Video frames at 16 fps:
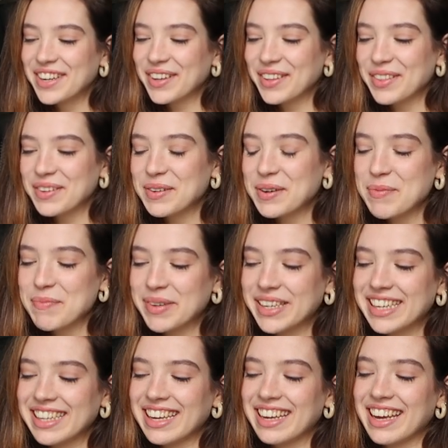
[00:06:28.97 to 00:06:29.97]
although
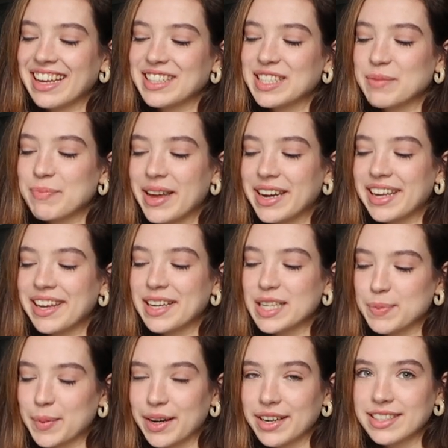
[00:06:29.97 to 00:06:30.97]
competing against many
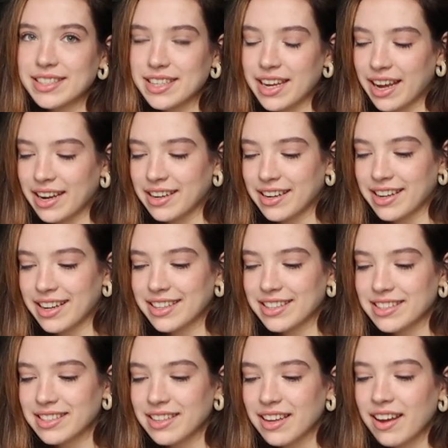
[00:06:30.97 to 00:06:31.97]
experienced
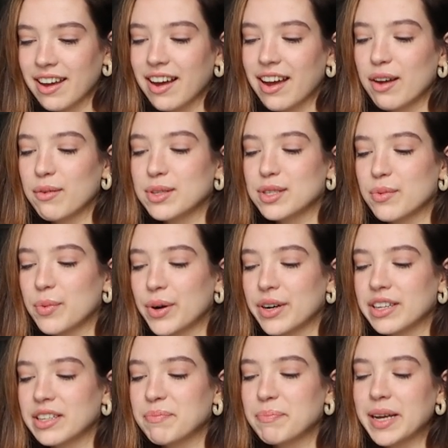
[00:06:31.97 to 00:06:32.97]
candidates, I was
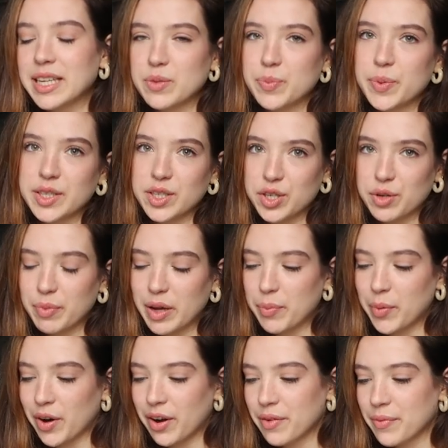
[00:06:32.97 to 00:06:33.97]
awarded Best Position
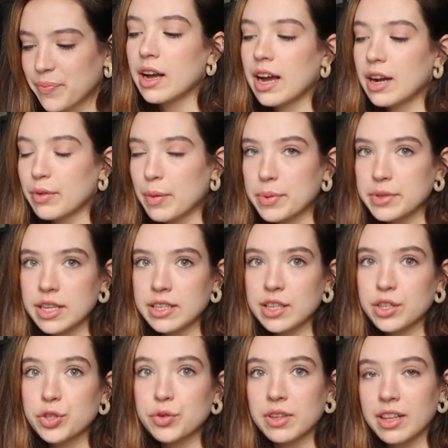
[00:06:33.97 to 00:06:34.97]
Paper. I
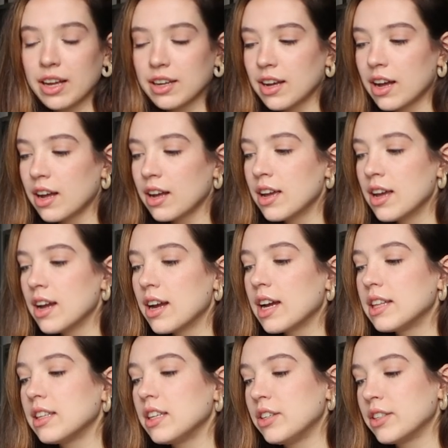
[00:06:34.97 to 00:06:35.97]
represented Sri Lanka
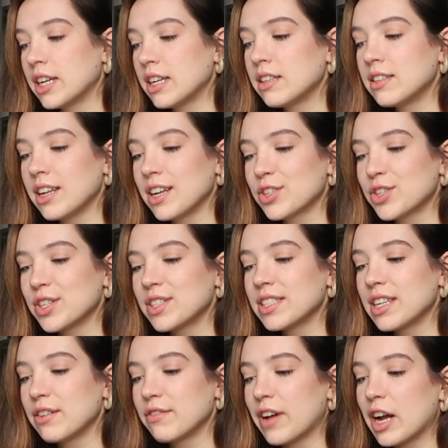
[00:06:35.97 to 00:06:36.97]
in the United Nations
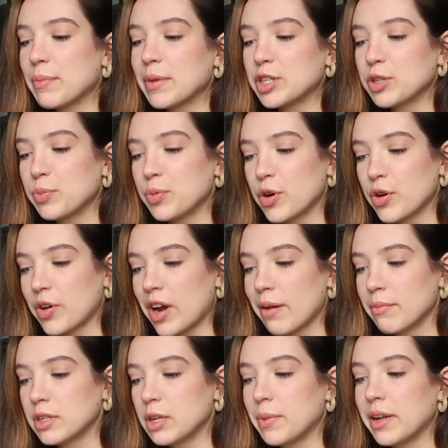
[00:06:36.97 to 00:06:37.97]
Environmental
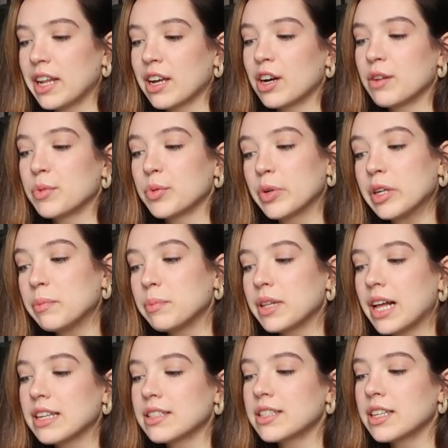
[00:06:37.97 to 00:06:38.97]
Program, debating on marine
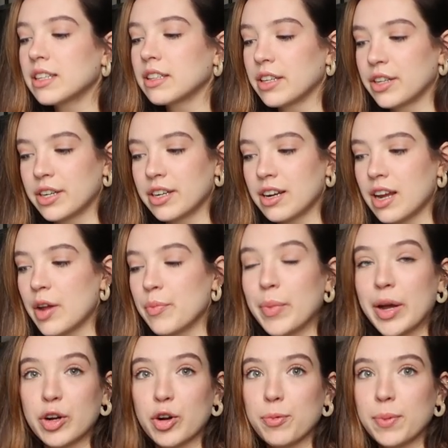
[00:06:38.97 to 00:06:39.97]
plastic litter and
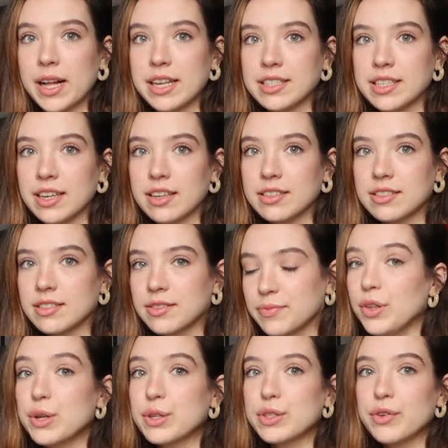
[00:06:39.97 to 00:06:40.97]
microplastics.
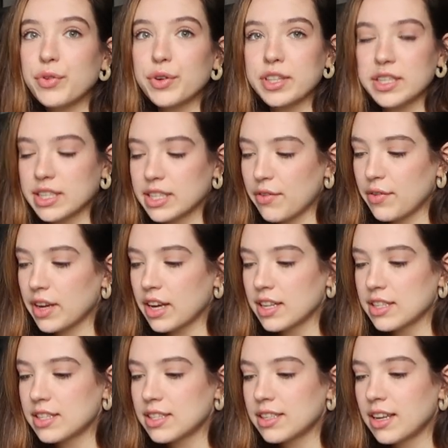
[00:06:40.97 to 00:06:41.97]
So for the
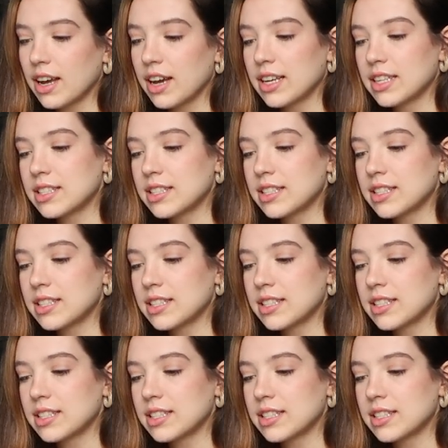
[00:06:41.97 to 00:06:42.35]
significance, I